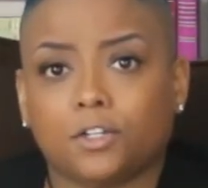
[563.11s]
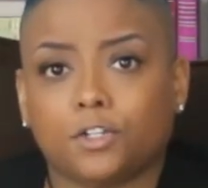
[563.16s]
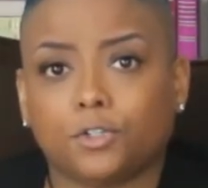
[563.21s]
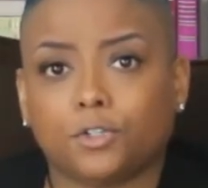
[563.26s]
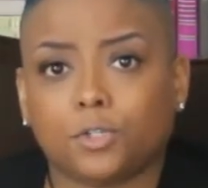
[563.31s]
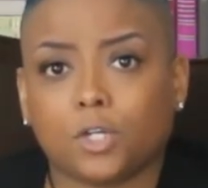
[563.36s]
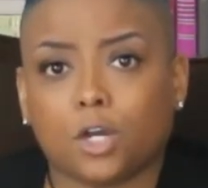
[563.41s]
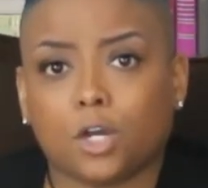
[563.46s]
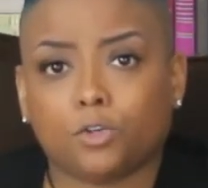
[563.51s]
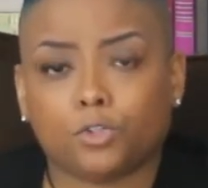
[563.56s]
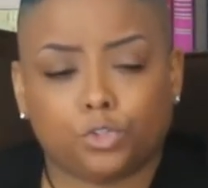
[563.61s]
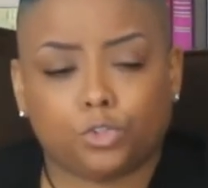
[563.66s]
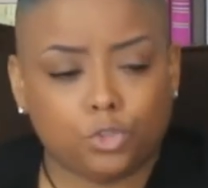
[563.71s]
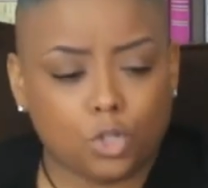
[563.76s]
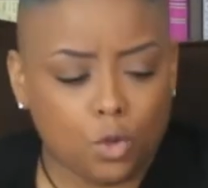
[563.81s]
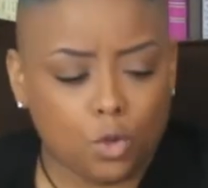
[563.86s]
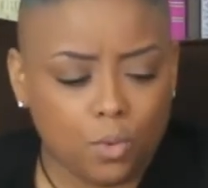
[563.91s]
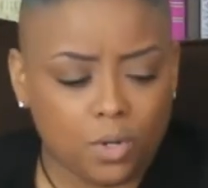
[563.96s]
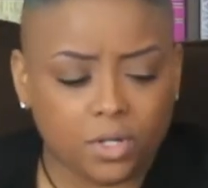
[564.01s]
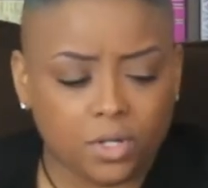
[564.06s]
You know, you
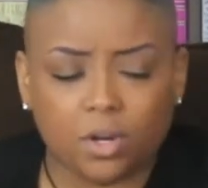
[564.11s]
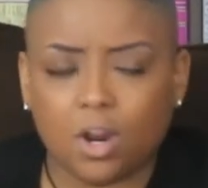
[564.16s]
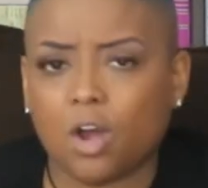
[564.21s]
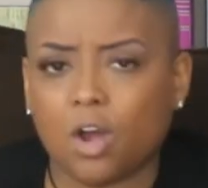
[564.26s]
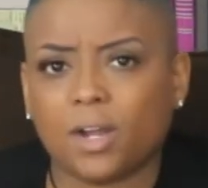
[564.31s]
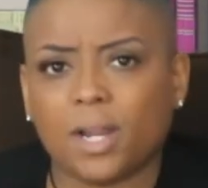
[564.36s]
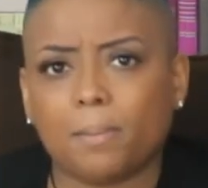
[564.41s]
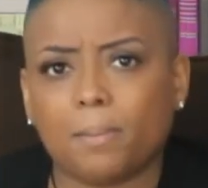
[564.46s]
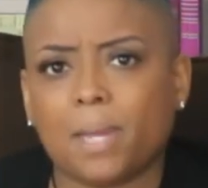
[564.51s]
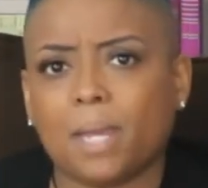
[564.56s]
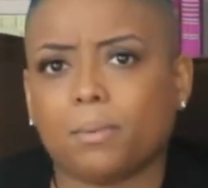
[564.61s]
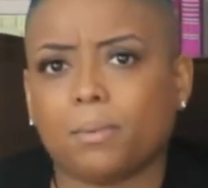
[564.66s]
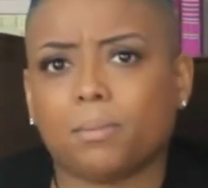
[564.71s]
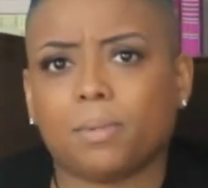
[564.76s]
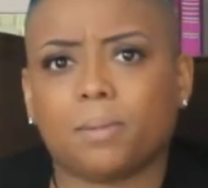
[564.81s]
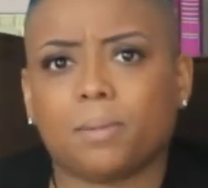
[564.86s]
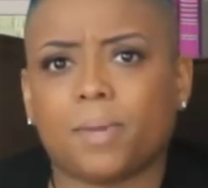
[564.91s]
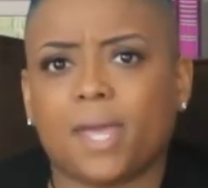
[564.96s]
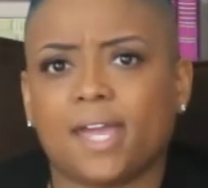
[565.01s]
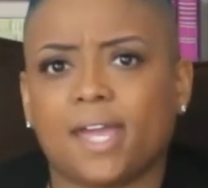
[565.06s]
don't want to hear, oh, that baby
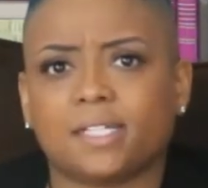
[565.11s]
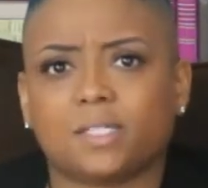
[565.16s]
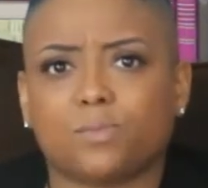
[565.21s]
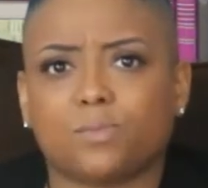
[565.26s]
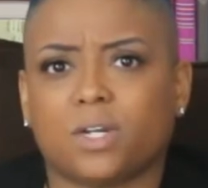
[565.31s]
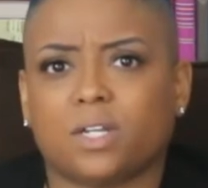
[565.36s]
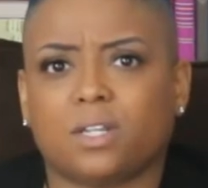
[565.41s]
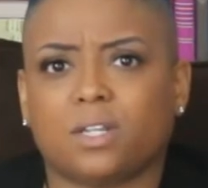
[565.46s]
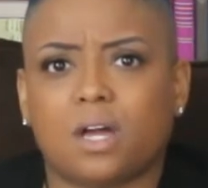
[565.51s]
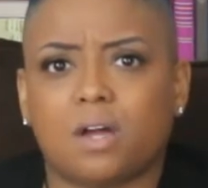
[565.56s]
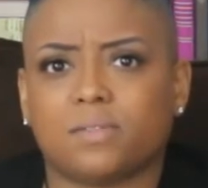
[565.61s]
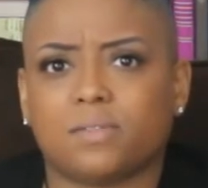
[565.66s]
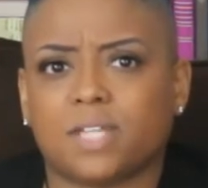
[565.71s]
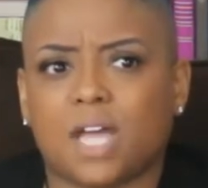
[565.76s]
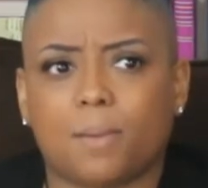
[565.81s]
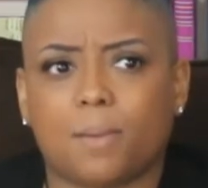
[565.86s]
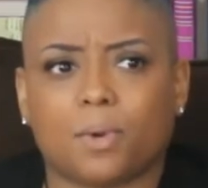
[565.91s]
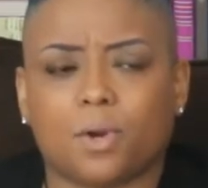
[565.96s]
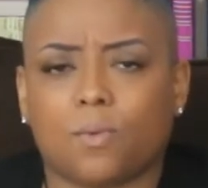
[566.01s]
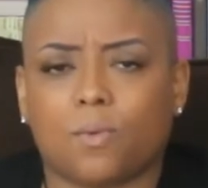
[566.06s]
been passed away a long
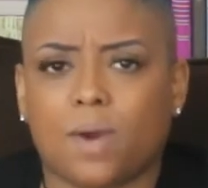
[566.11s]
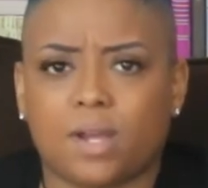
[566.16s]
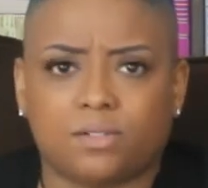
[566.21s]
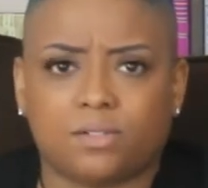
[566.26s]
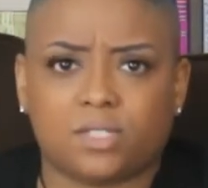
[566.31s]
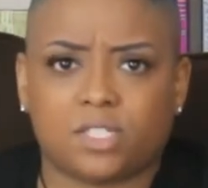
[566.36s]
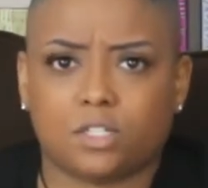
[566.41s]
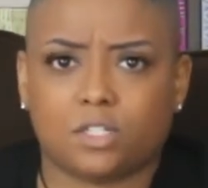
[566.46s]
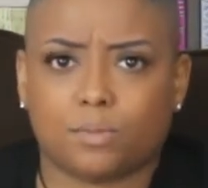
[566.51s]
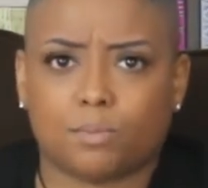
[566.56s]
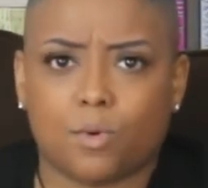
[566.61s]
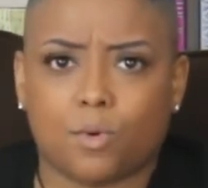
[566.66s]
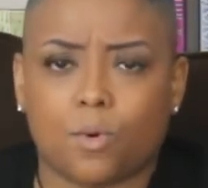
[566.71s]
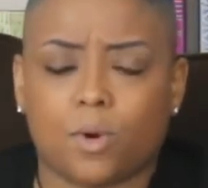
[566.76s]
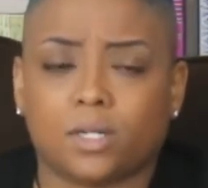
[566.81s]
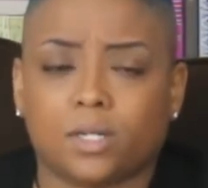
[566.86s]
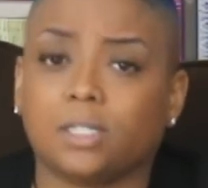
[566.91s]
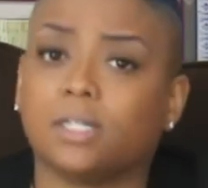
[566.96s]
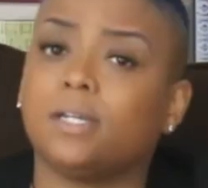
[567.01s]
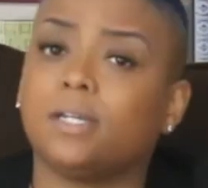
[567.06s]
time ago. Why you still
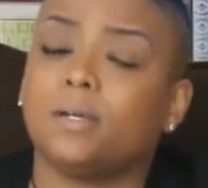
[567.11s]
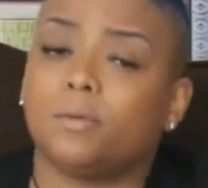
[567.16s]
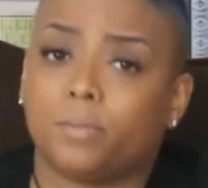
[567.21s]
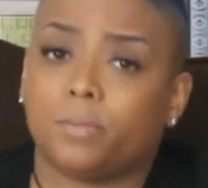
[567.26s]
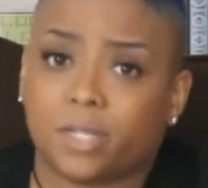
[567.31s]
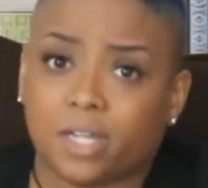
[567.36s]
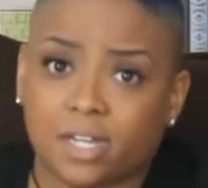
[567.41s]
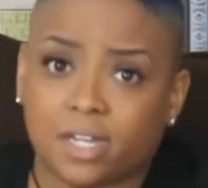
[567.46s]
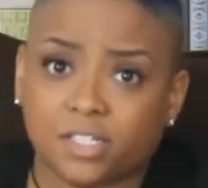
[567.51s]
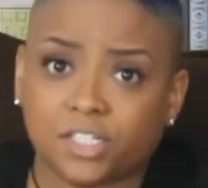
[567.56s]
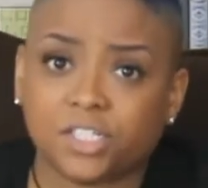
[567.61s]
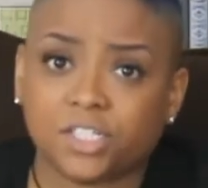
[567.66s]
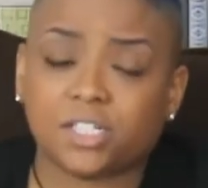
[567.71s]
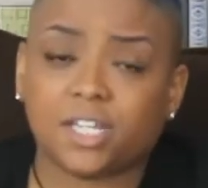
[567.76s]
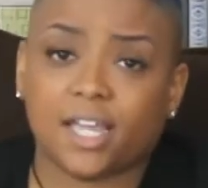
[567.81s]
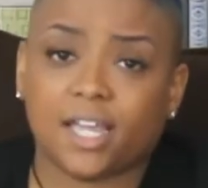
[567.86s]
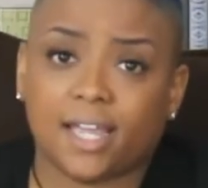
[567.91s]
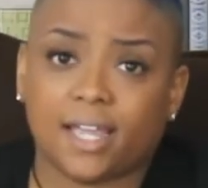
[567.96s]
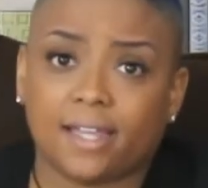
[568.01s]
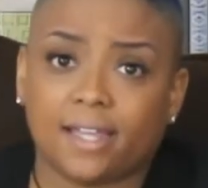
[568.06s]
mourning? Because she
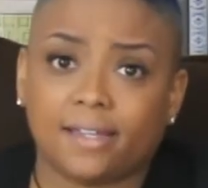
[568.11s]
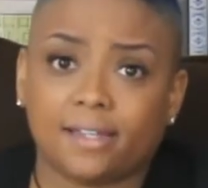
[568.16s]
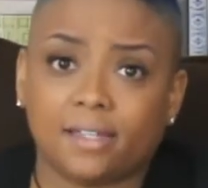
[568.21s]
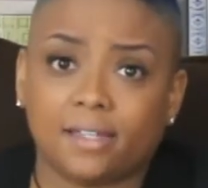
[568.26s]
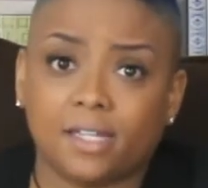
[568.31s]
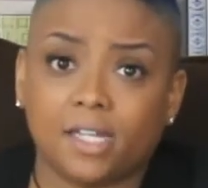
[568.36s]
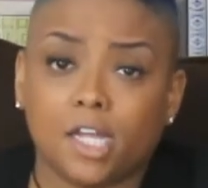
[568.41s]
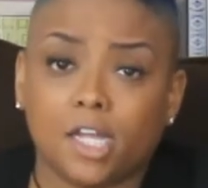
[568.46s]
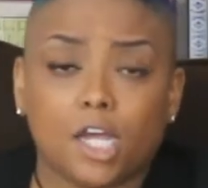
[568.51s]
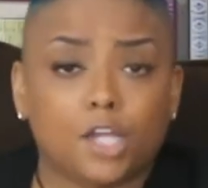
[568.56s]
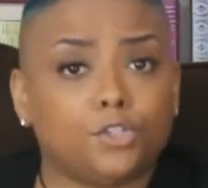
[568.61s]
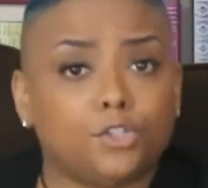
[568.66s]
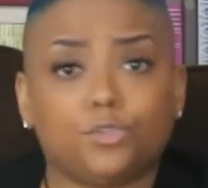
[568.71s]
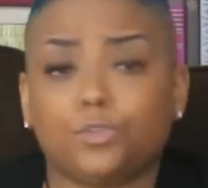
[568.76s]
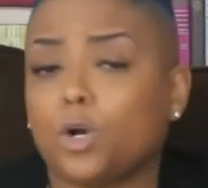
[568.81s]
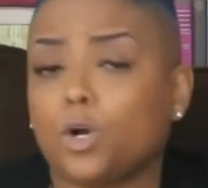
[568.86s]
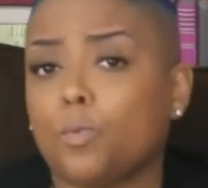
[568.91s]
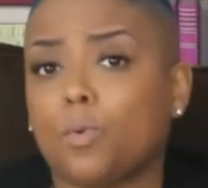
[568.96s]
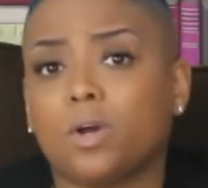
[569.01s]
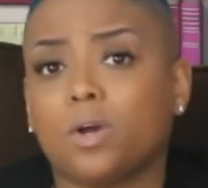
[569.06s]
can. You
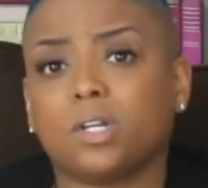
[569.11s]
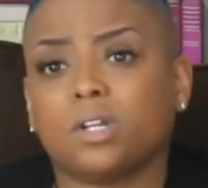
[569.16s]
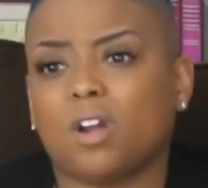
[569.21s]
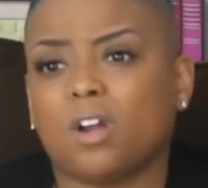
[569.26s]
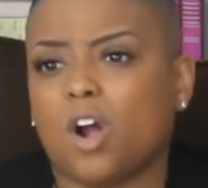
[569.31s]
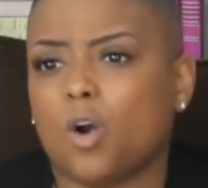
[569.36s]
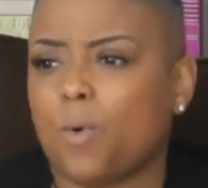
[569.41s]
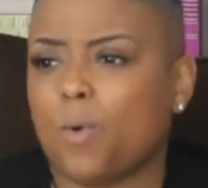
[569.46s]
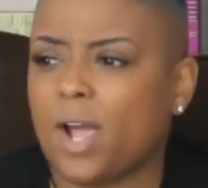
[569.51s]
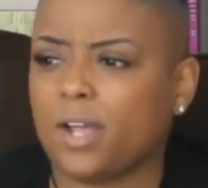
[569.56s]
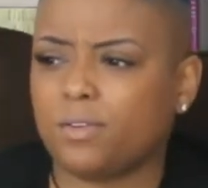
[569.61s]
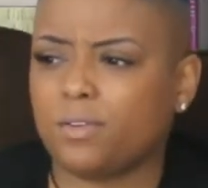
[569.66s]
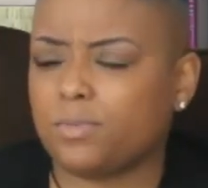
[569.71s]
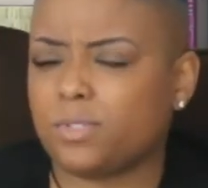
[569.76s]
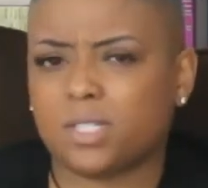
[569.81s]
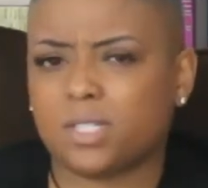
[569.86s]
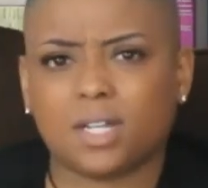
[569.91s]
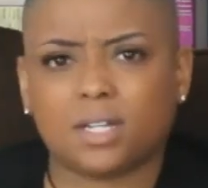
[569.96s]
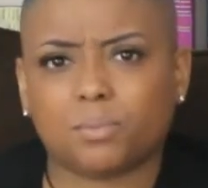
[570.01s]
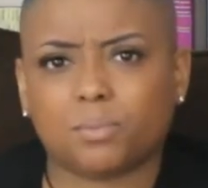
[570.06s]
don't want to hear, oh, why you
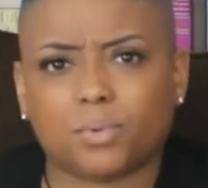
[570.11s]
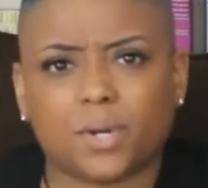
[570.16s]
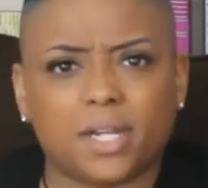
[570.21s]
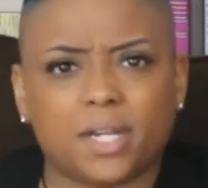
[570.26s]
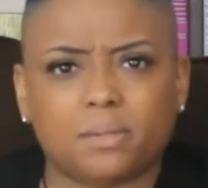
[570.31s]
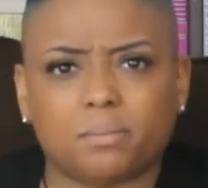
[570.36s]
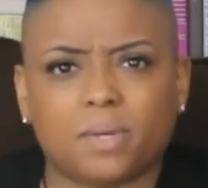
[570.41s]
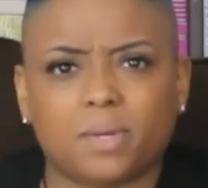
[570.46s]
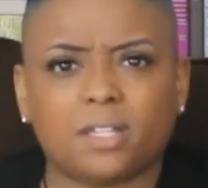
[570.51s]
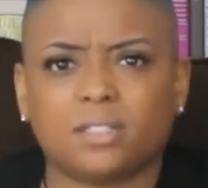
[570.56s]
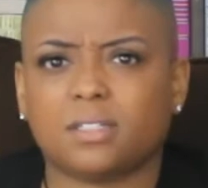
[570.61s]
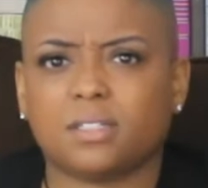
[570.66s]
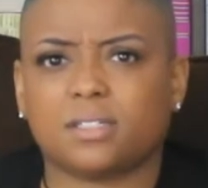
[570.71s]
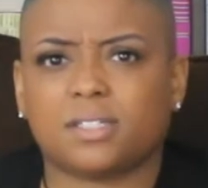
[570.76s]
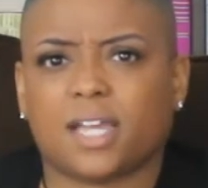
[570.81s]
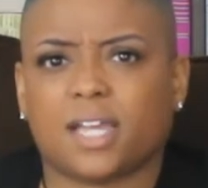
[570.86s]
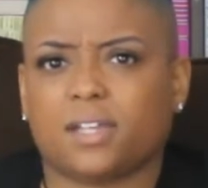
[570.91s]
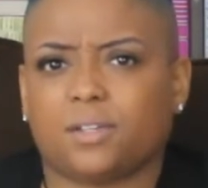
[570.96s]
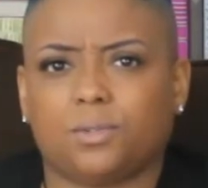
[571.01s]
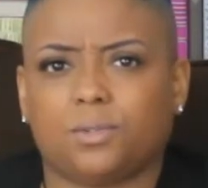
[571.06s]
celebrating Mother's
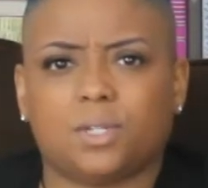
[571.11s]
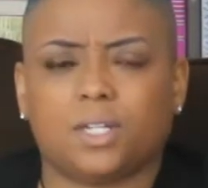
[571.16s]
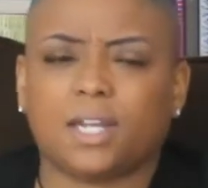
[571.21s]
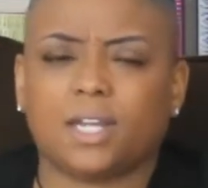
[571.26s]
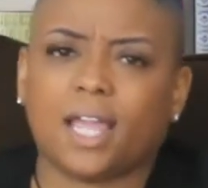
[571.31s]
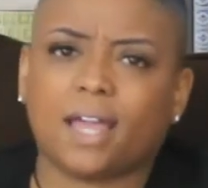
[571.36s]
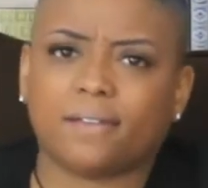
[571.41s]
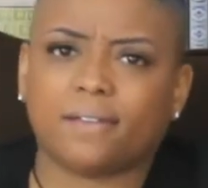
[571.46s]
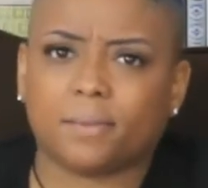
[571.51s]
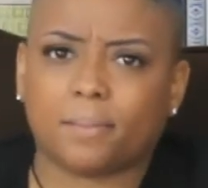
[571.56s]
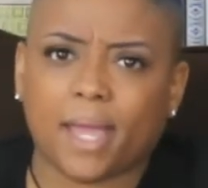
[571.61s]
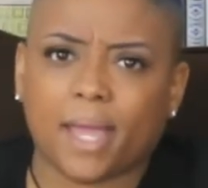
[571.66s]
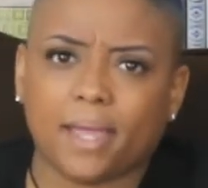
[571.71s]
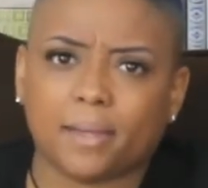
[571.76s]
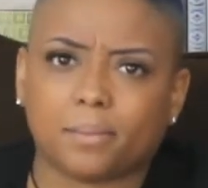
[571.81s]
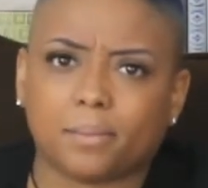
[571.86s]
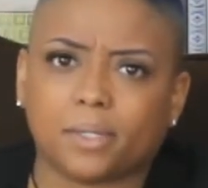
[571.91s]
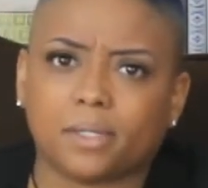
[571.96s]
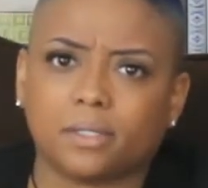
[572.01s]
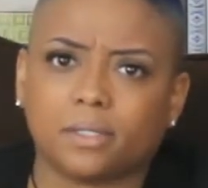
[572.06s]
Day? You didn't have your
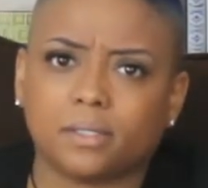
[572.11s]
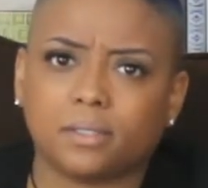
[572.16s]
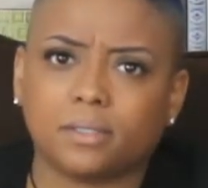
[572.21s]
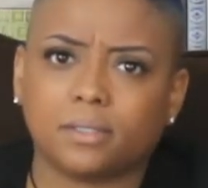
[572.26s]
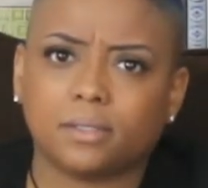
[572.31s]
baby.